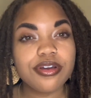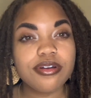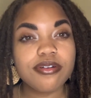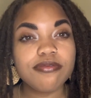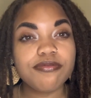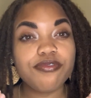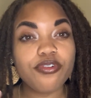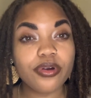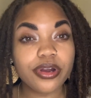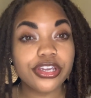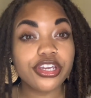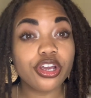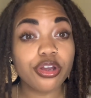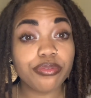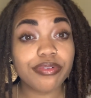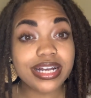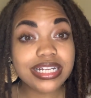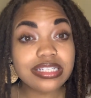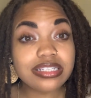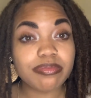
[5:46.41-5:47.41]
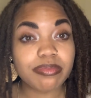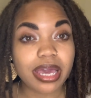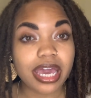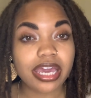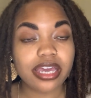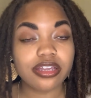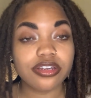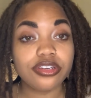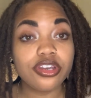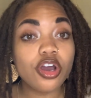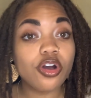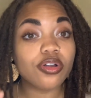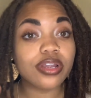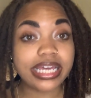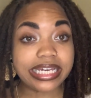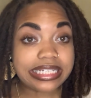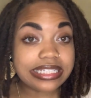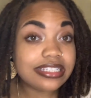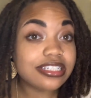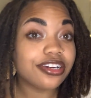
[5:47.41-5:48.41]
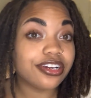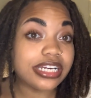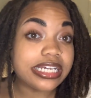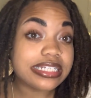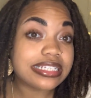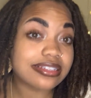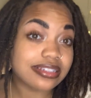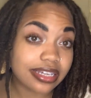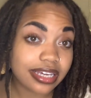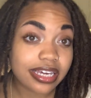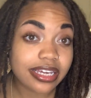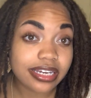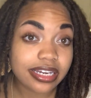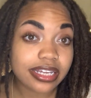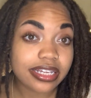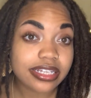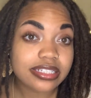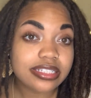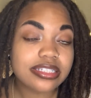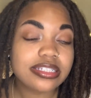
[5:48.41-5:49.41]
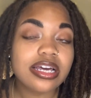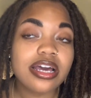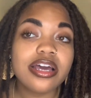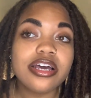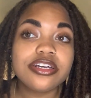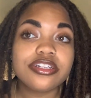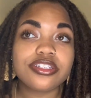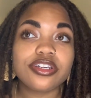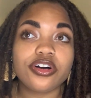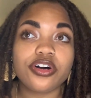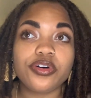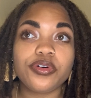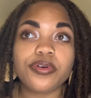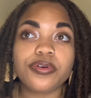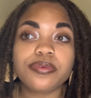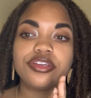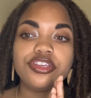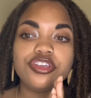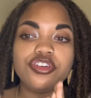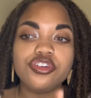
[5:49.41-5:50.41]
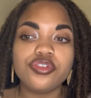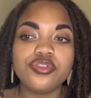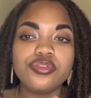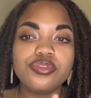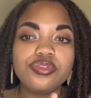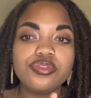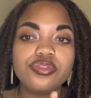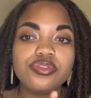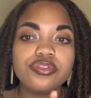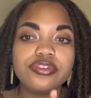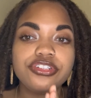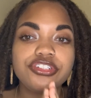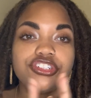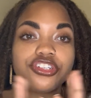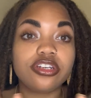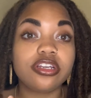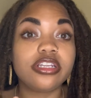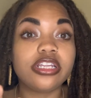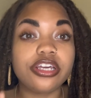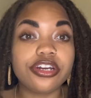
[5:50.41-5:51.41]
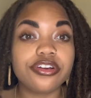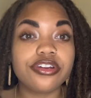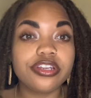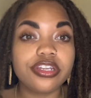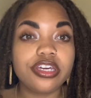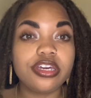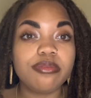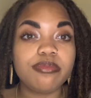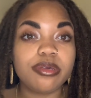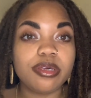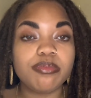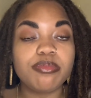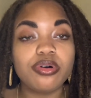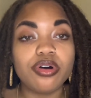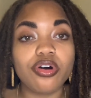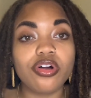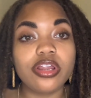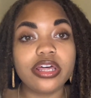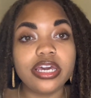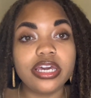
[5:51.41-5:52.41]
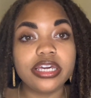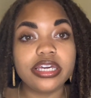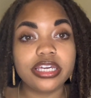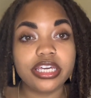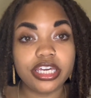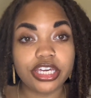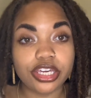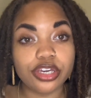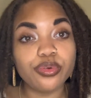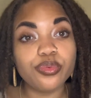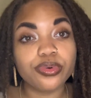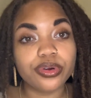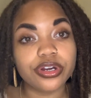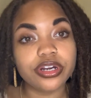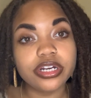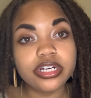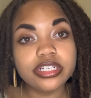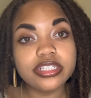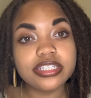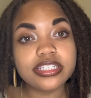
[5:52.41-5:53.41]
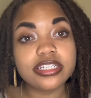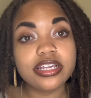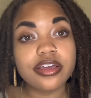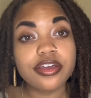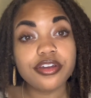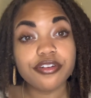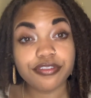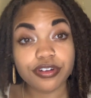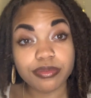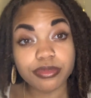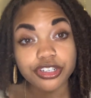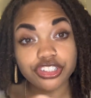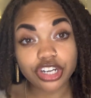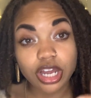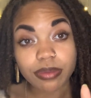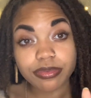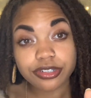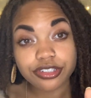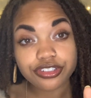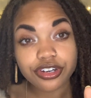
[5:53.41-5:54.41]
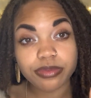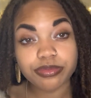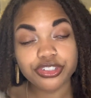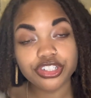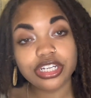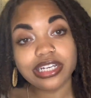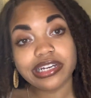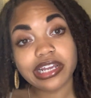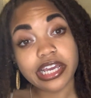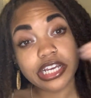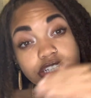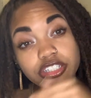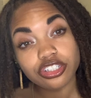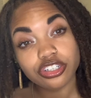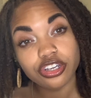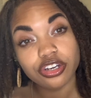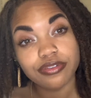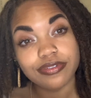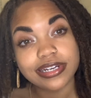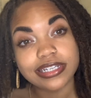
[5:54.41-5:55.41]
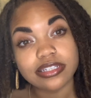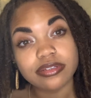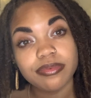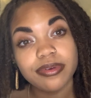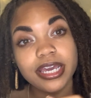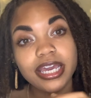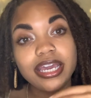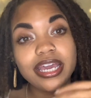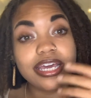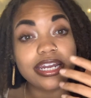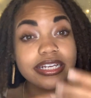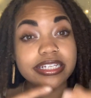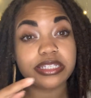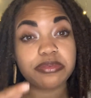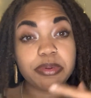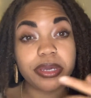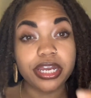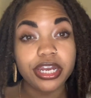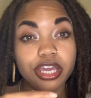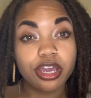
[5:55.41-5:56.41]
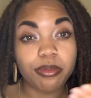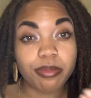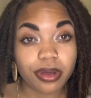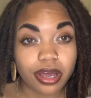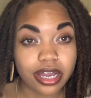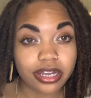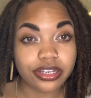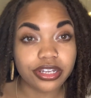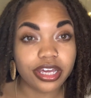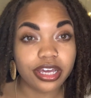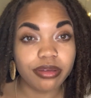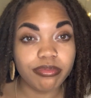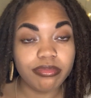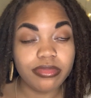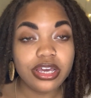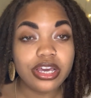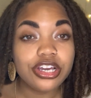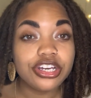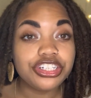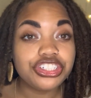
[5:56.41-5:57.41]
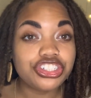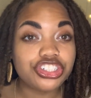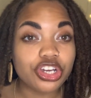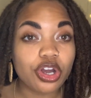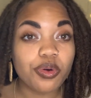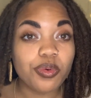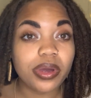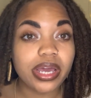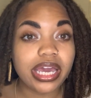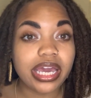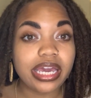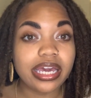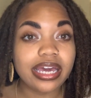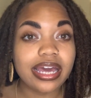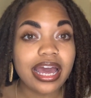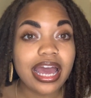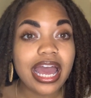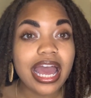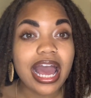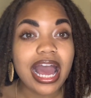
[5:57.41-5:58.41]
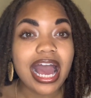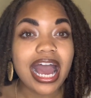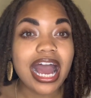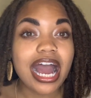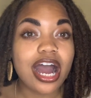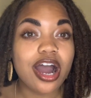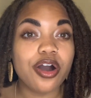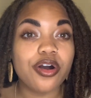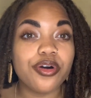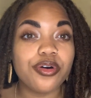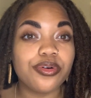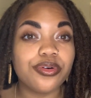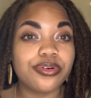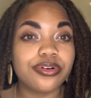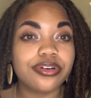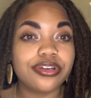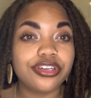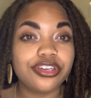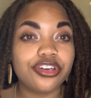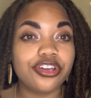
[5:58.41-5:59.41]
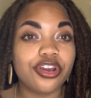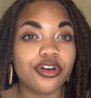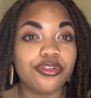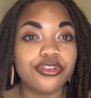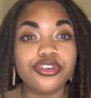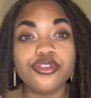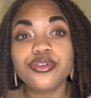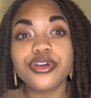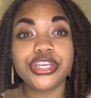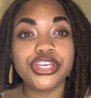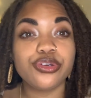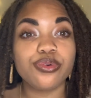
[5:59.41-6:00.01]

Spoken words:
for your resume. No, like seriously, it is. So you should literally be pulling keywords from the job description into your resume and expanding upon them, showing how, you know, you can do